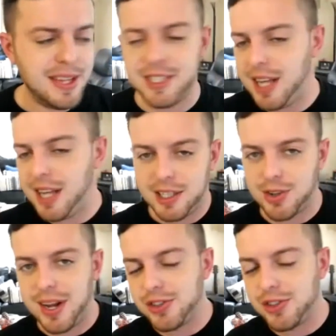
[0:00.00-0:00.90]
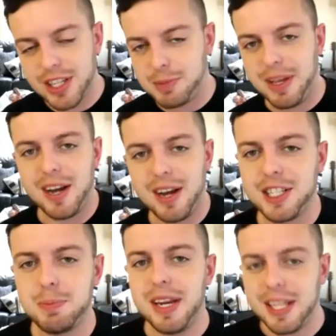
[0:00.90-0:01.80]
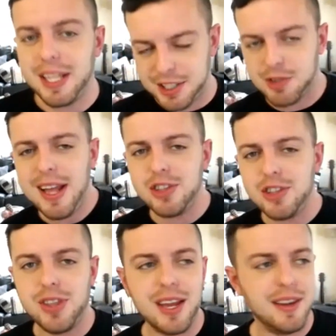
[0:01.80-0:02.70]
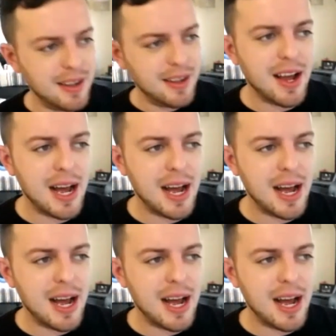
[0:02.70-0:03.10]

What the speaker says: it's not strange, let's be honest, but it's strange that